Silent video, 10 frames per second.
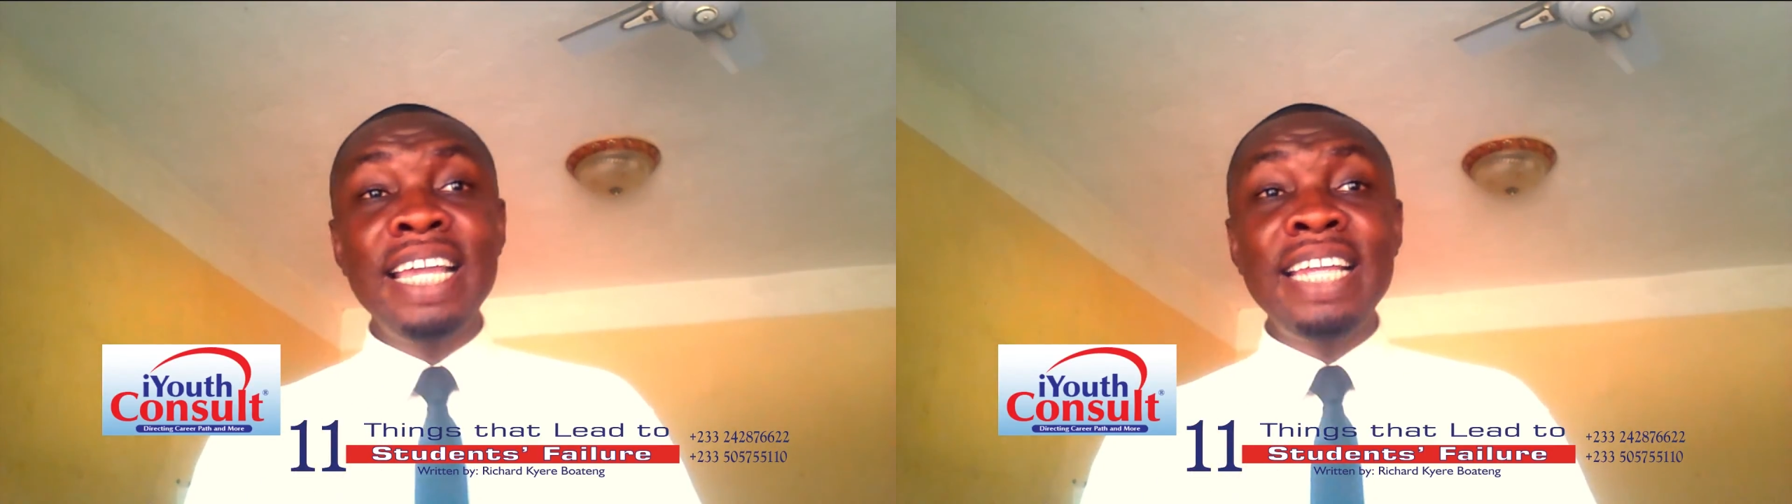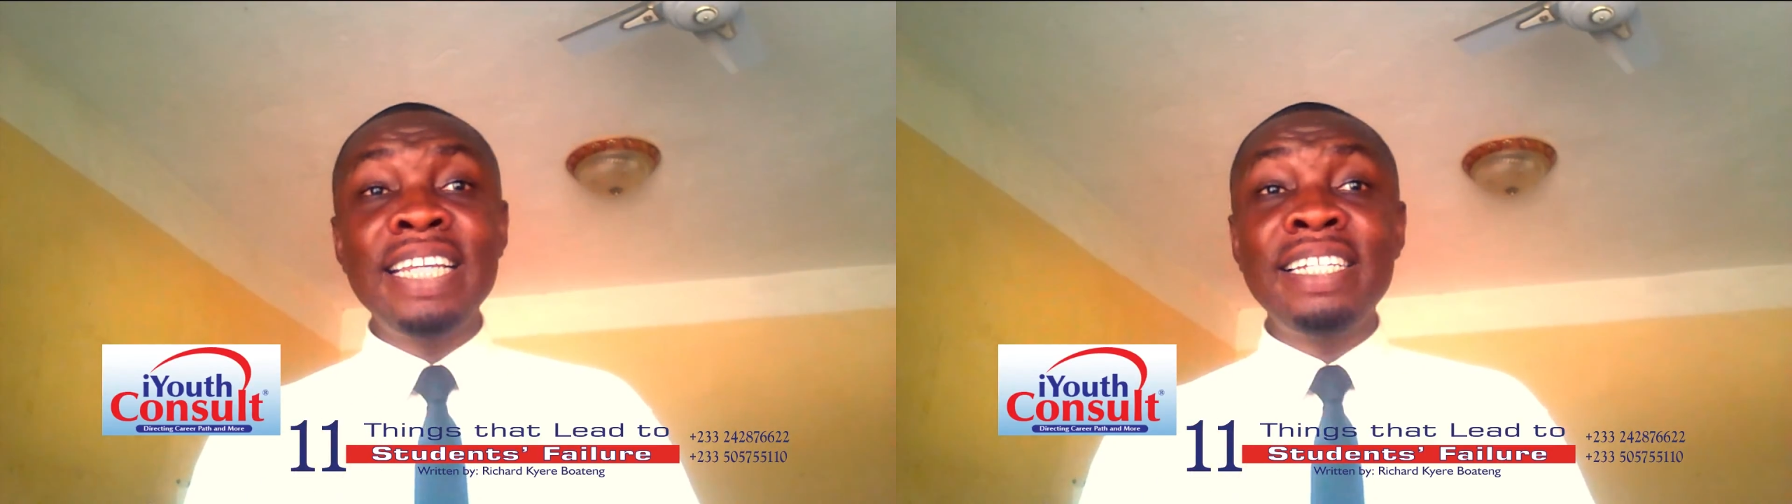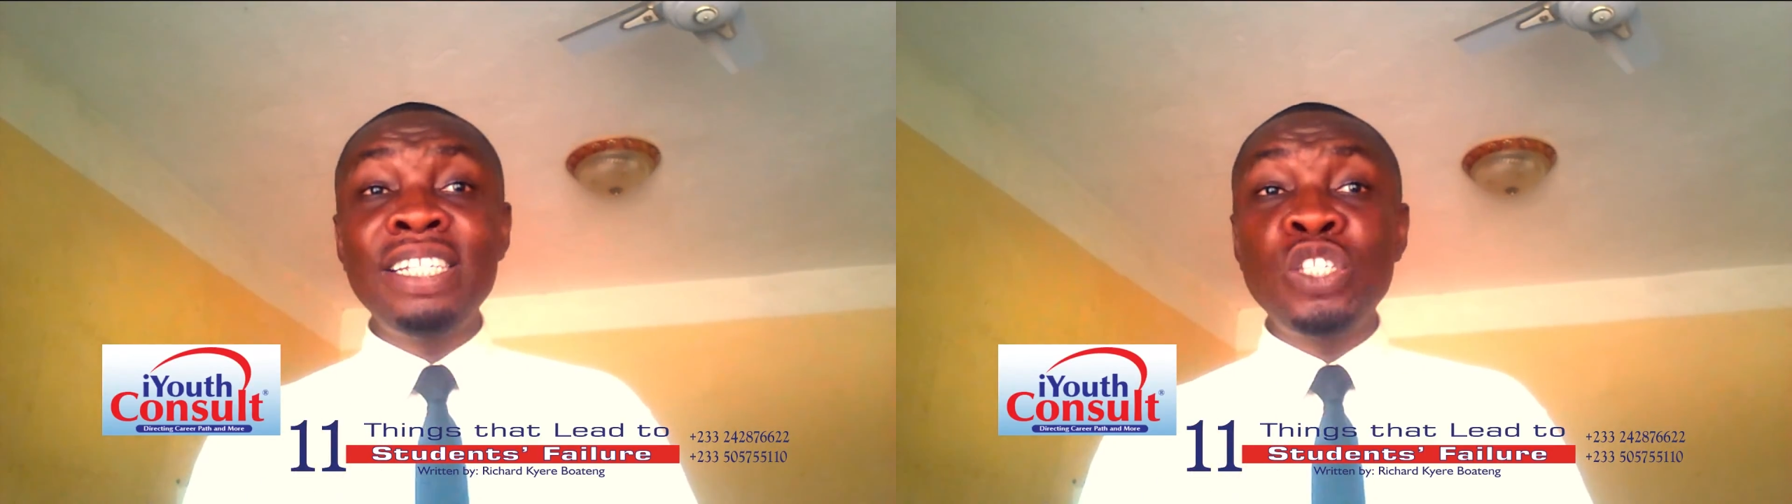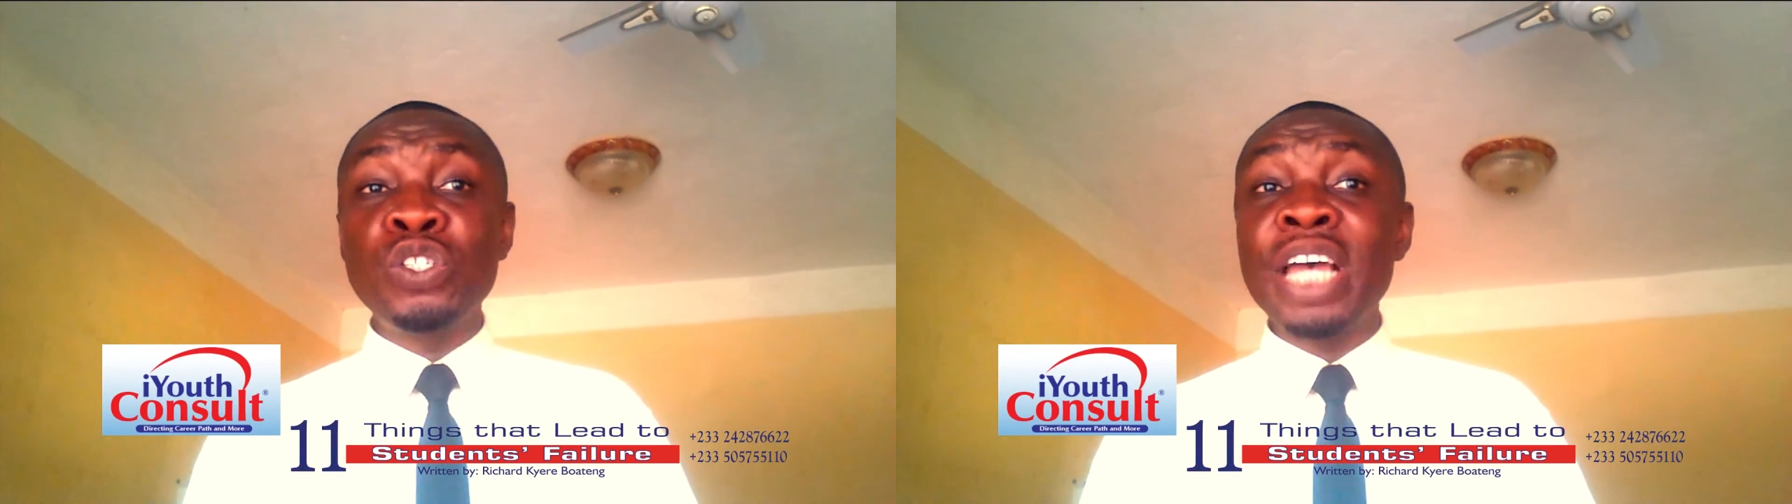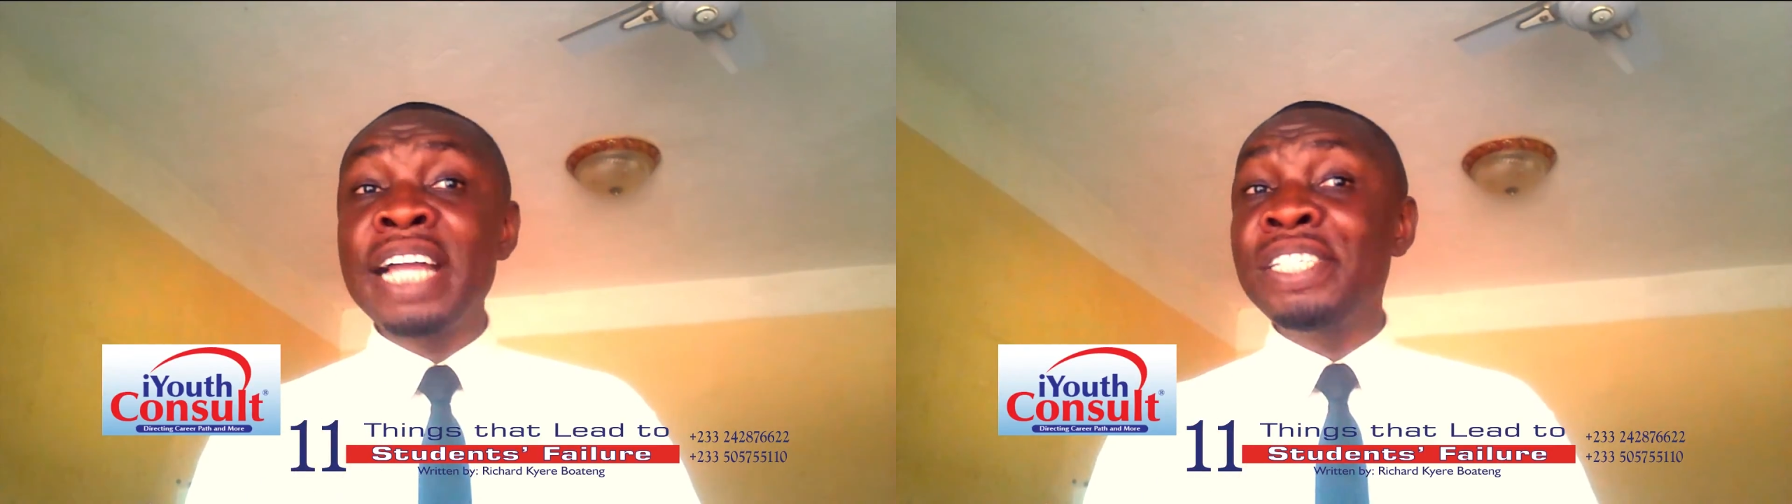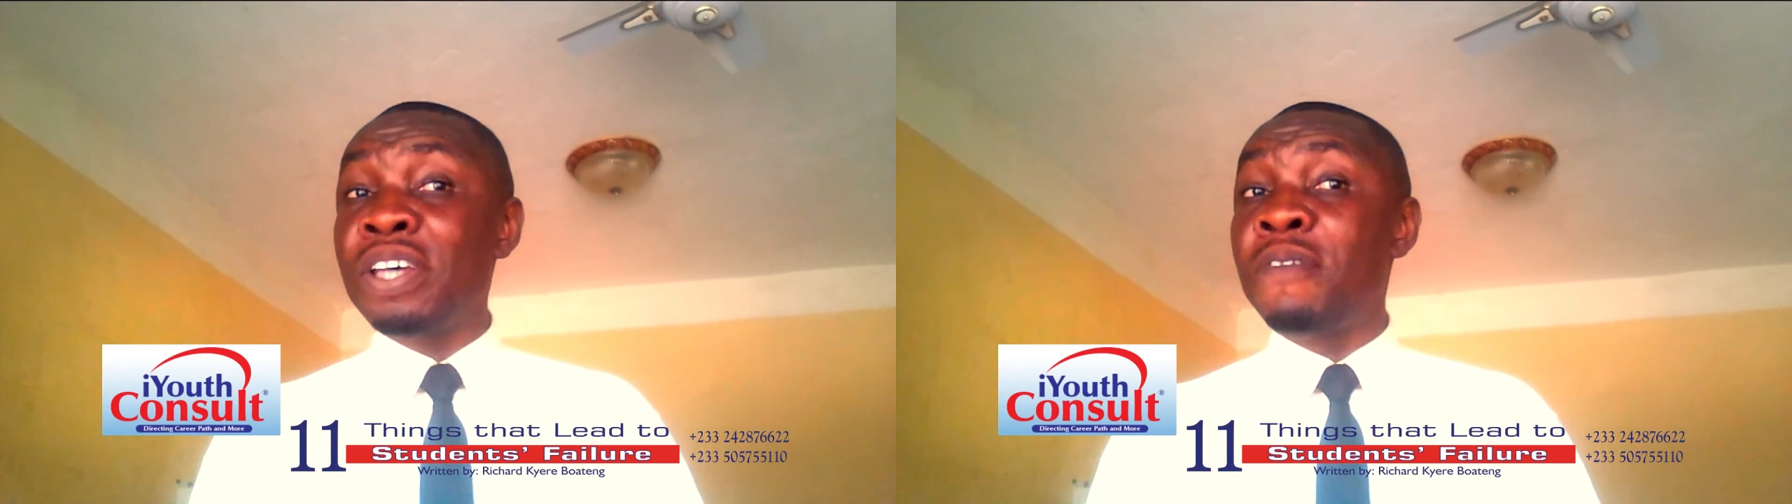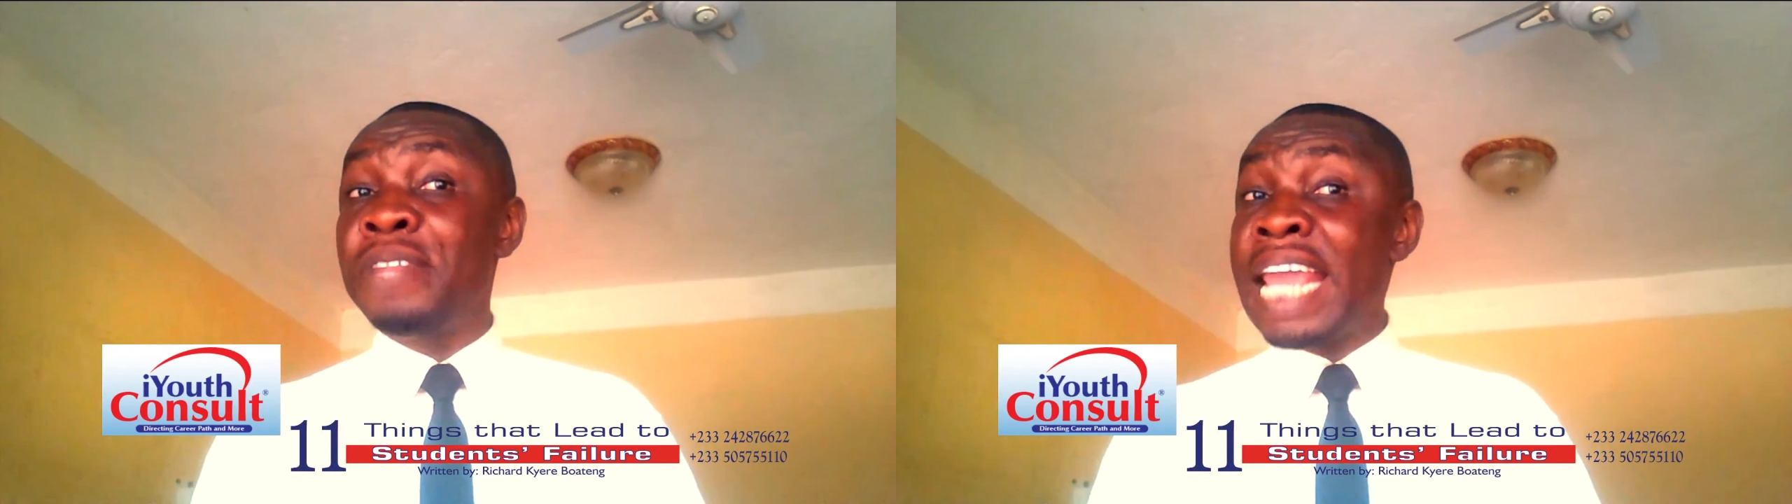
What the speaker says: in the discharge of